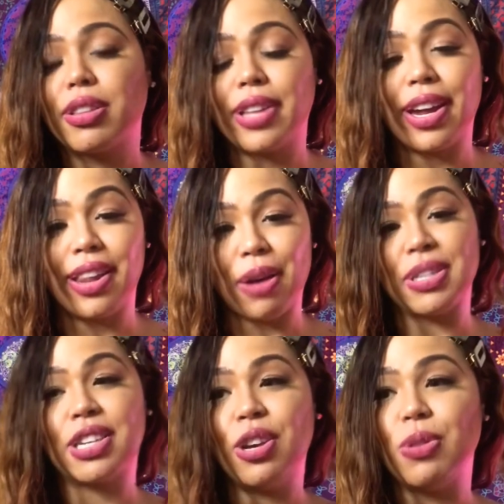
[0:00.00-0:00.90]
Thinking that
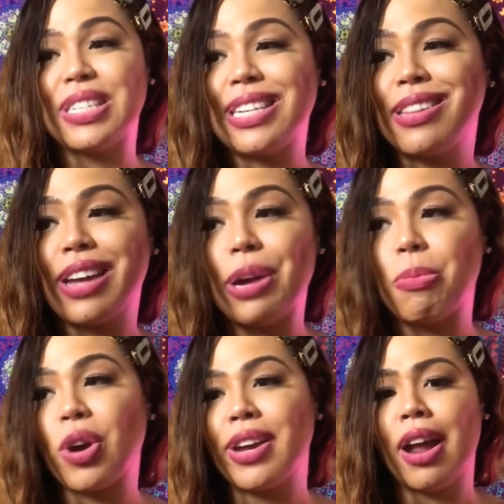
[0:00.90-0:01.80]
was cute. Teeth
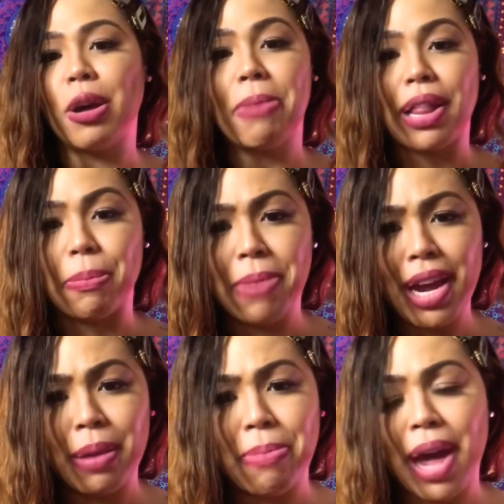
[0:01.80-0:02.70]
getting more yellow by the
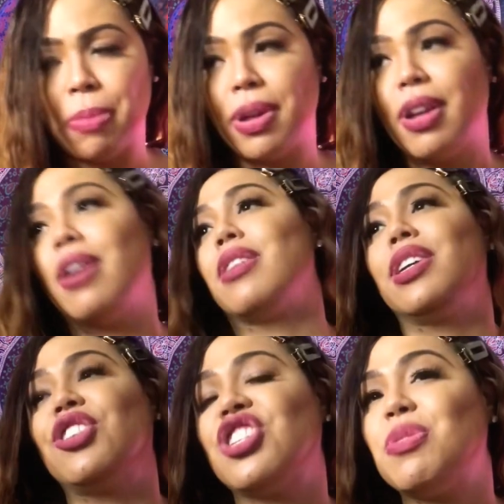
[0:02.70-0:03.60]
minute, baby.
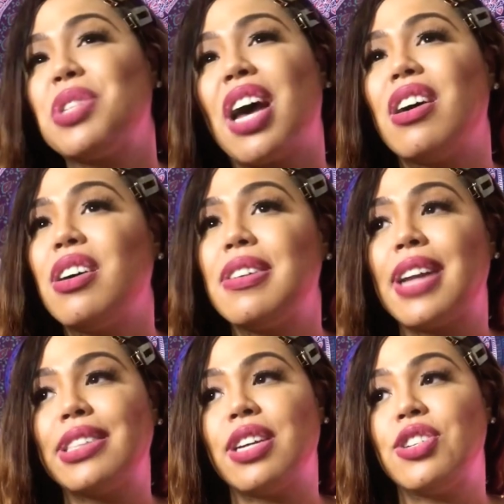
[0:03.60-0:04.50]
She was like, oh,
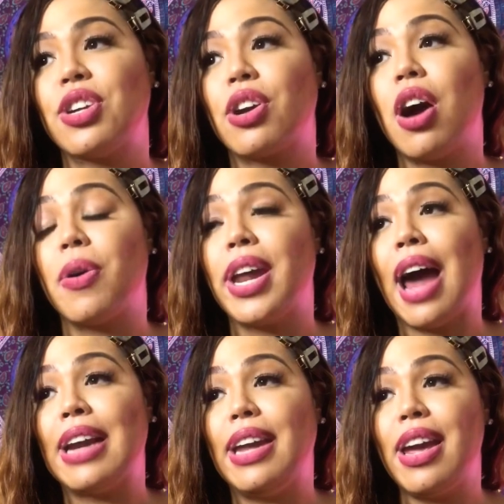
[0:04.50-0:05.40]
let that shit go.
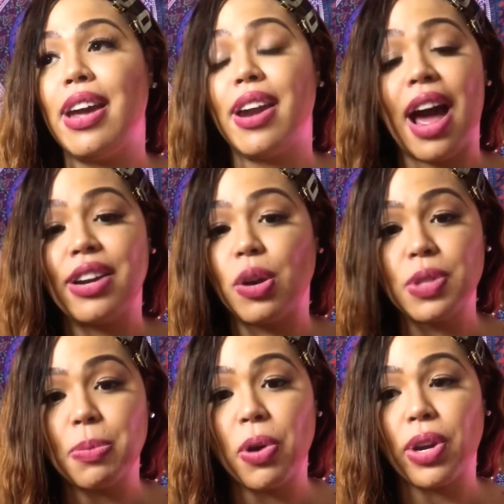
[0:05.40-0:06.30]
And I did. I
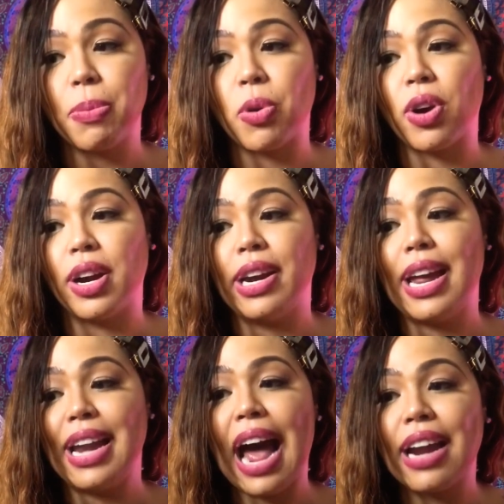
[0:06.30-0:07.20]
don't smoke anymore.
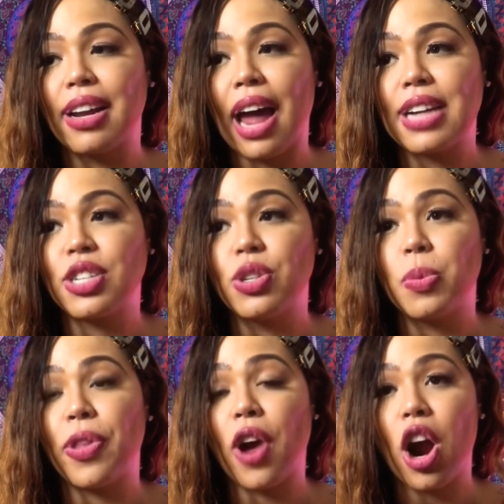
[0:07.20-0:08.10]
It had a lot to
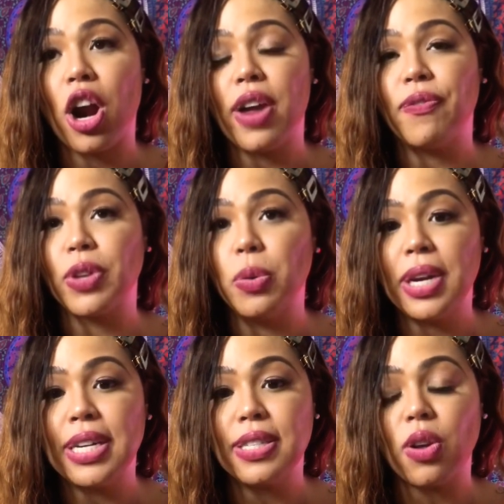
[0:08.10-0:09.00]
do with her
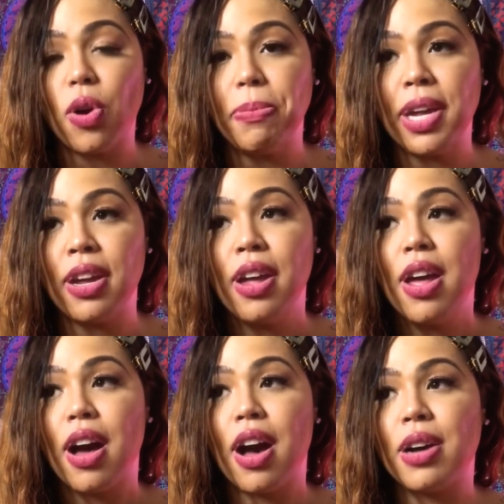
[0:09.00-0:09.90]
influence on me.
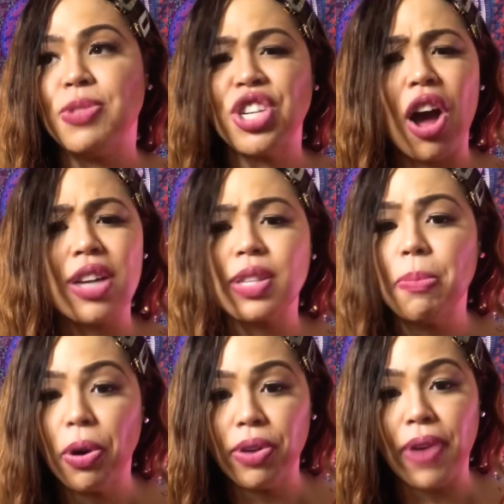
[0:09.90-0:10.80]
She also
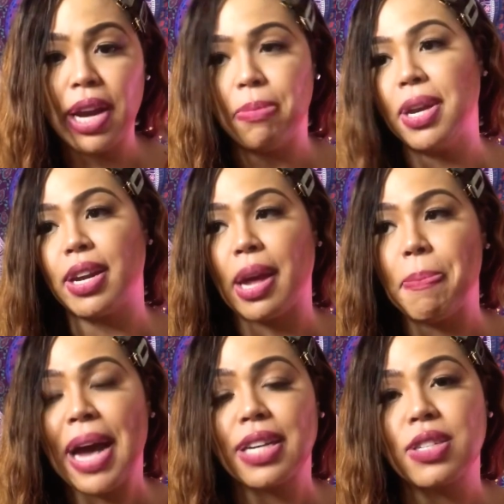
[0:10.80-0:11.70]
motivated me to
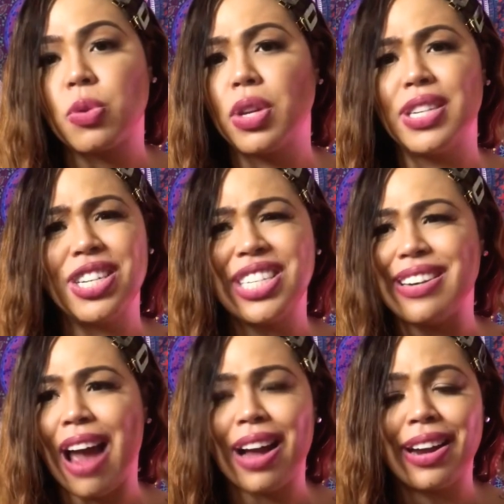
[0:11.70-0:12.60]
get back in school and just
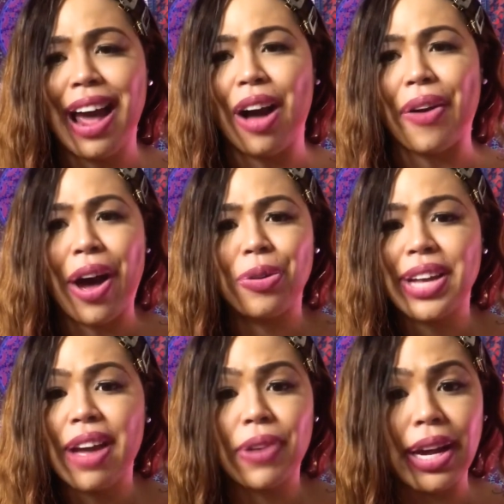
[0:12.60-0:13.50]
knock it out. I
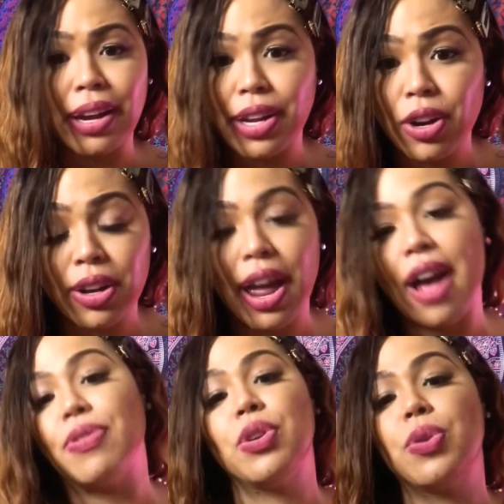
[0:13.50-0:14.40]
only have like a year
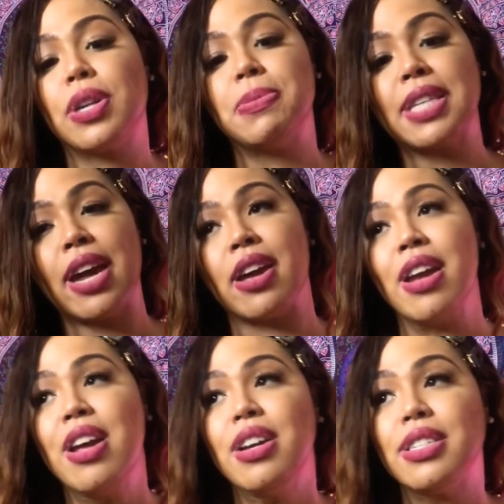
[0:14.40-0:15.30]
left. You know what I'm saying?
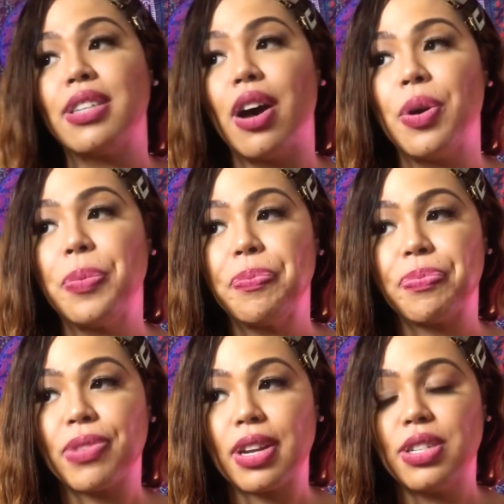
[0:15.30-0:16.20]
So
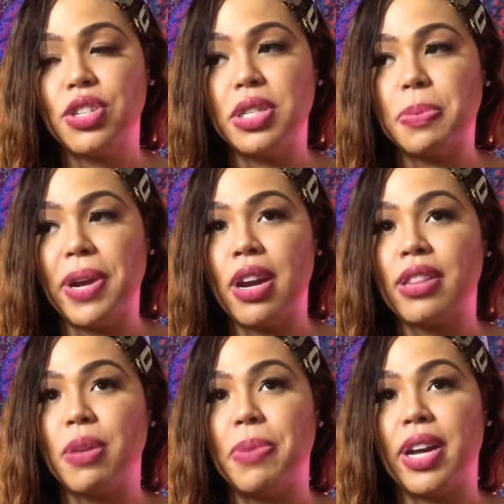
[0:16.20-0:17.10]
she's been
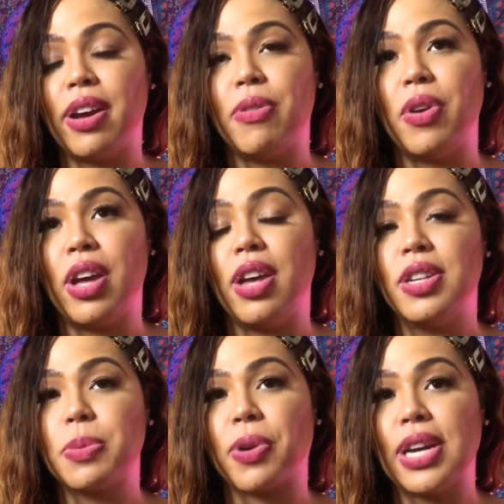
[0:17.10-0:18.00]
nothing but an
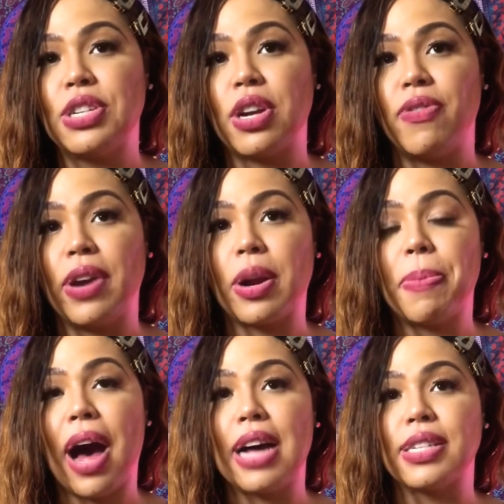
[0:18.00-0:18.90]
inspiration and very
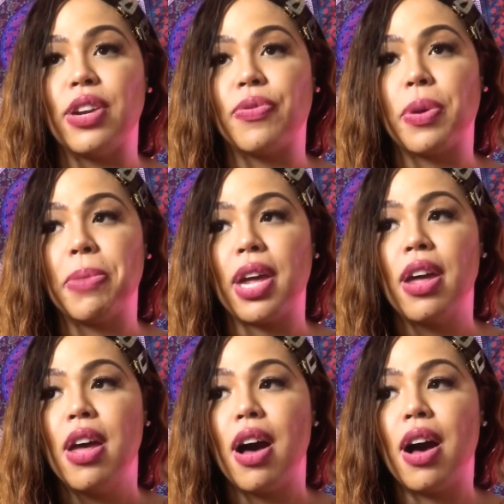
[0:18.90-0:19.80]
positive for me.
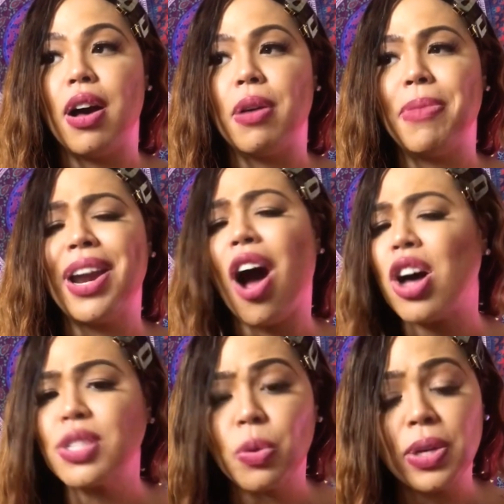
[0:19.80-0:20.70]
And I
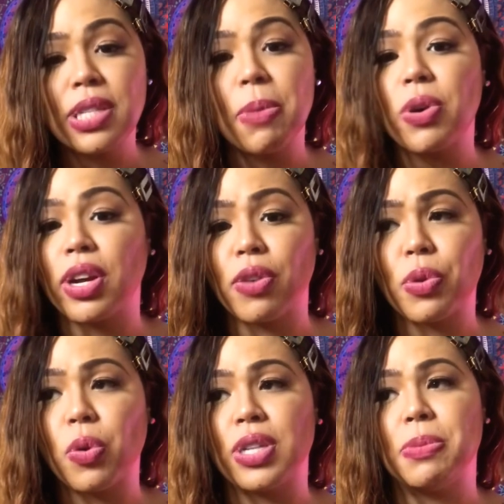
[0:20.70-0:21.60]
also quit smoking, of
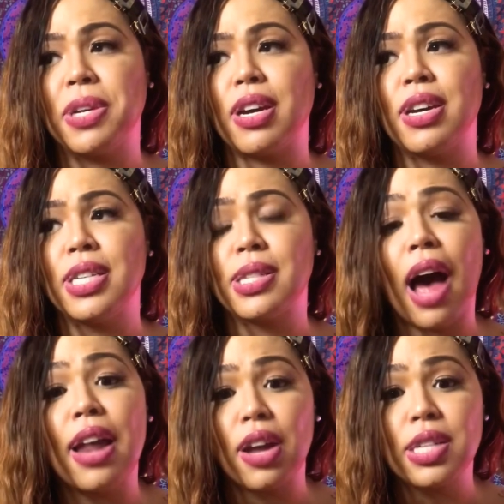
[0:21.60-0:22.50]
course, because
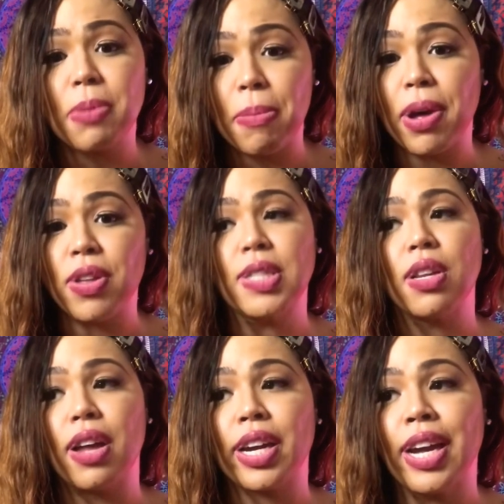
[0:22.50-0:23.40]
I lost my mother
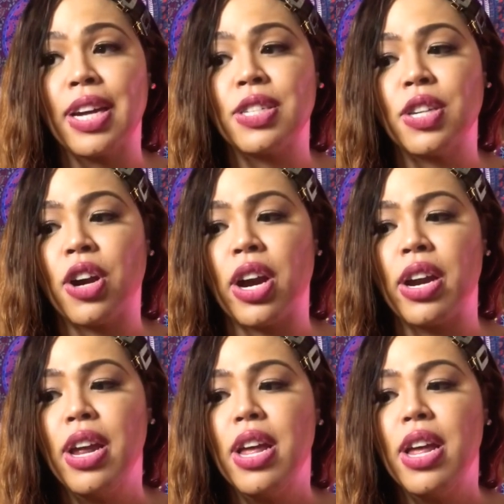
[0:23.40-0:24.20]
to lung cancer.